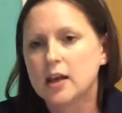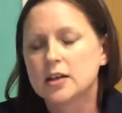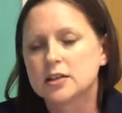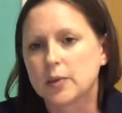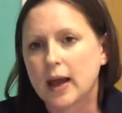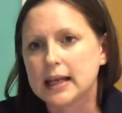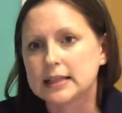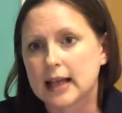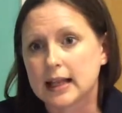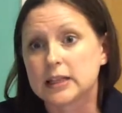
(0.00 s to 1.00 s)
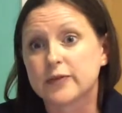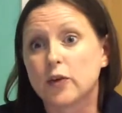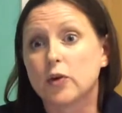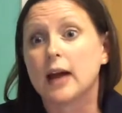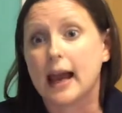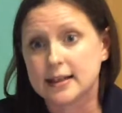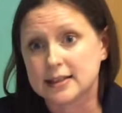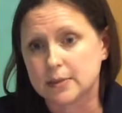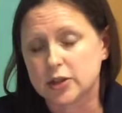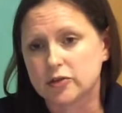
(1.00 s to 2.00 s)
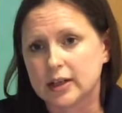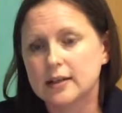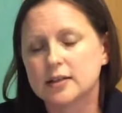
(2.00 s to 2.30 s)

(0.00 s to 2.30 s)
So A stands for asymmetry.